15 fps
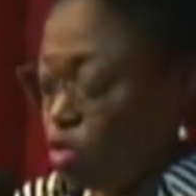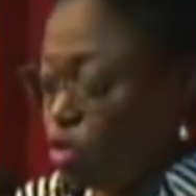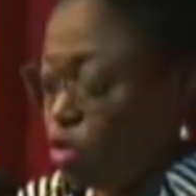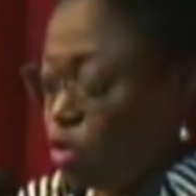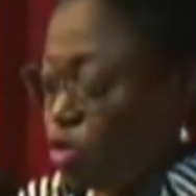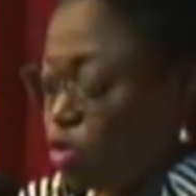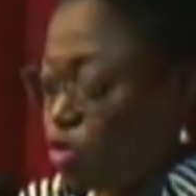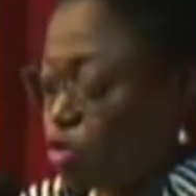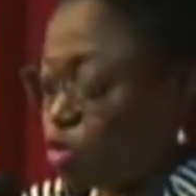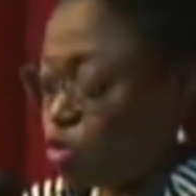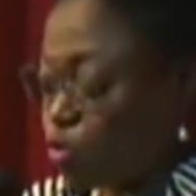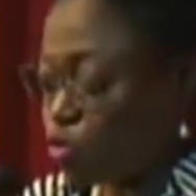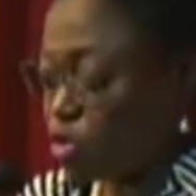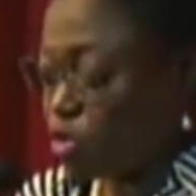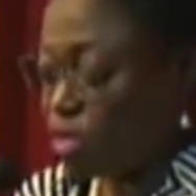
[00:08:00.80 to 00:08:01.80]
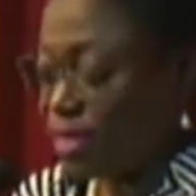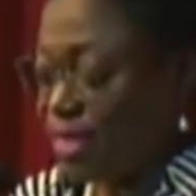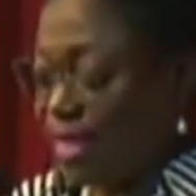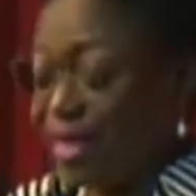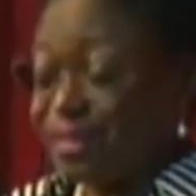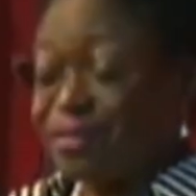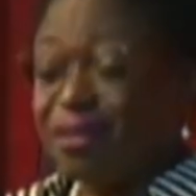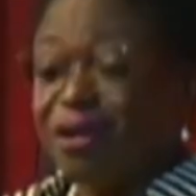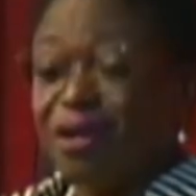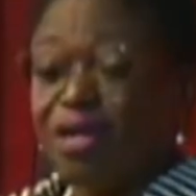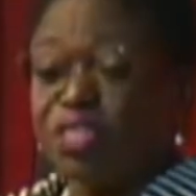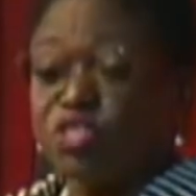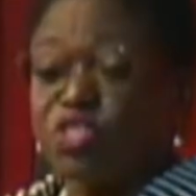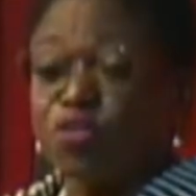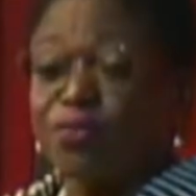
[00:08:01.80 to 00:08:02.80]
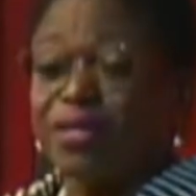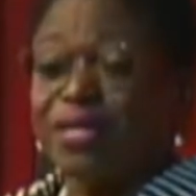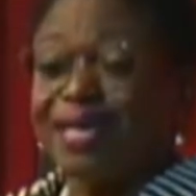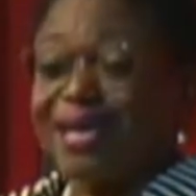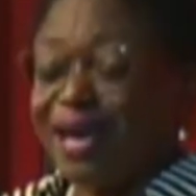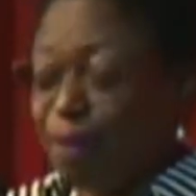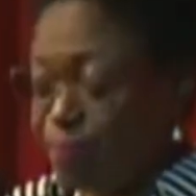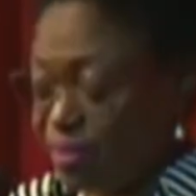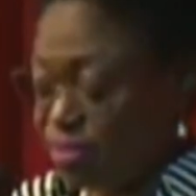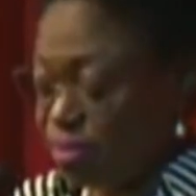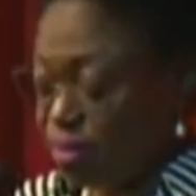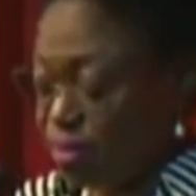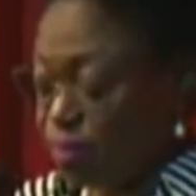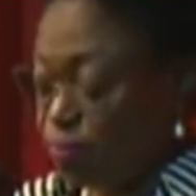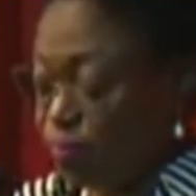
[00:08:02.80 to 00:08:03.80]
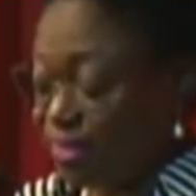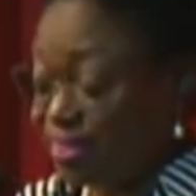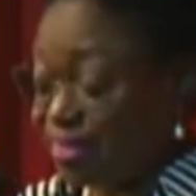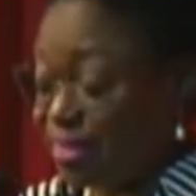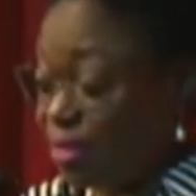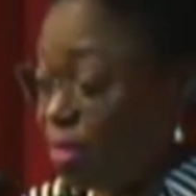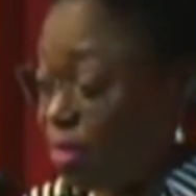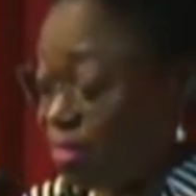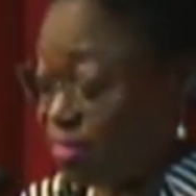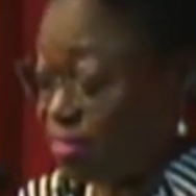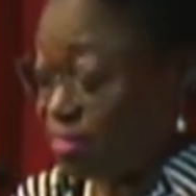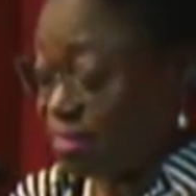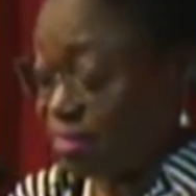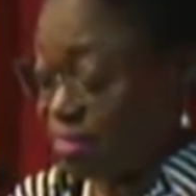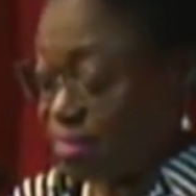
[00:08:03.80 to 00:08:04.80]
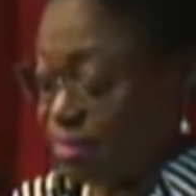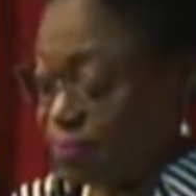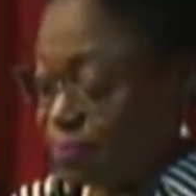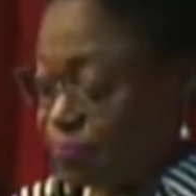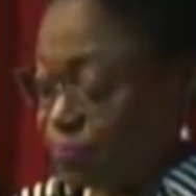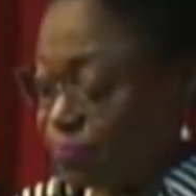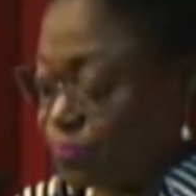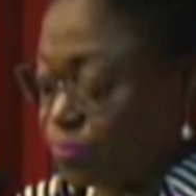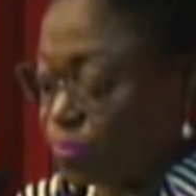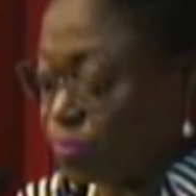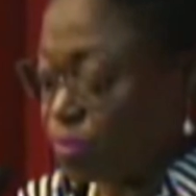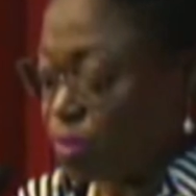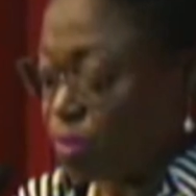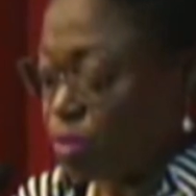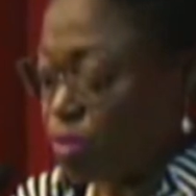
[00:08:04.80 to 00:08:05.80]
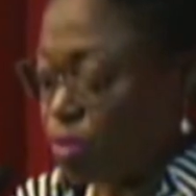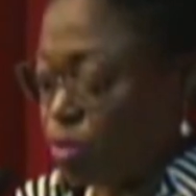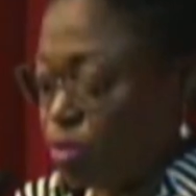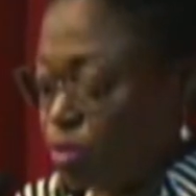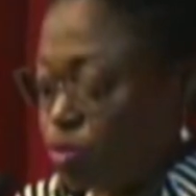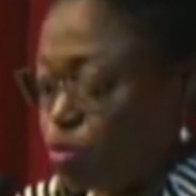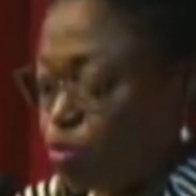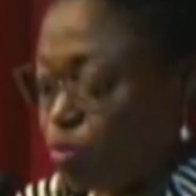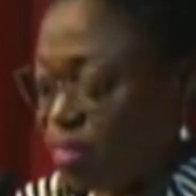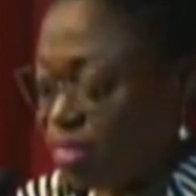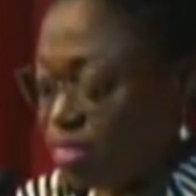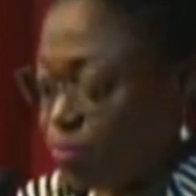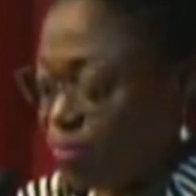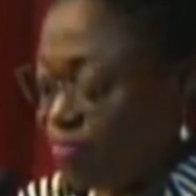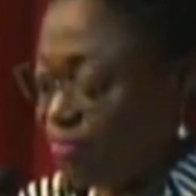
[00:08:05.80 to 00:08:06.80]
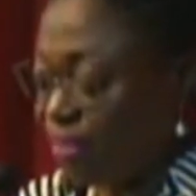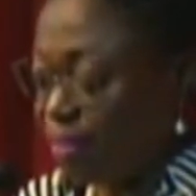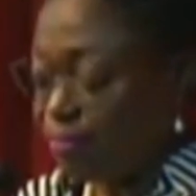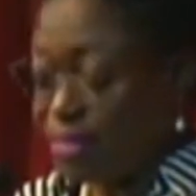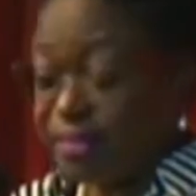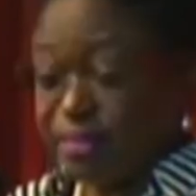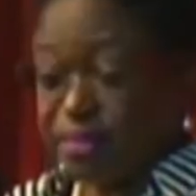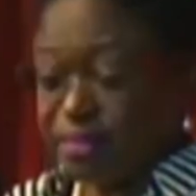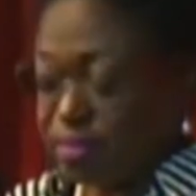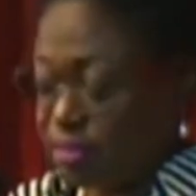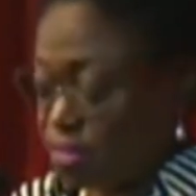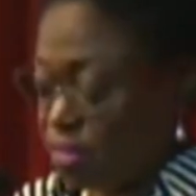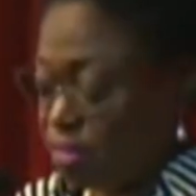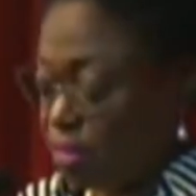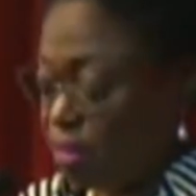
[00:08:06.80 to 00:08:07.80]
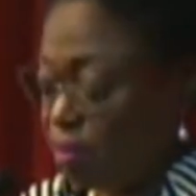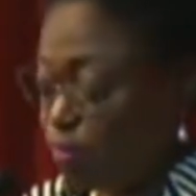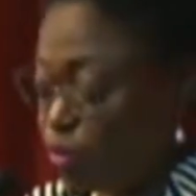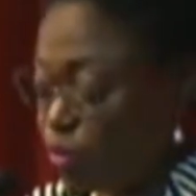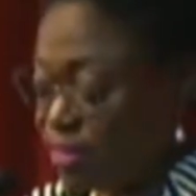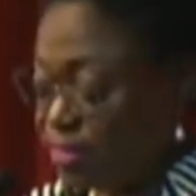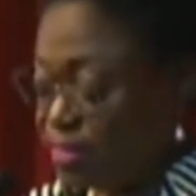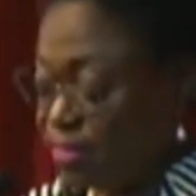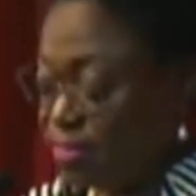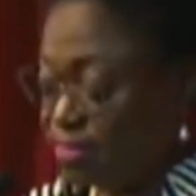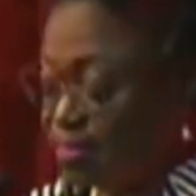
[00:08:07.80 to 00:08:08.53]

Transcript: social, and cultural capital with others. Do this with families, communities,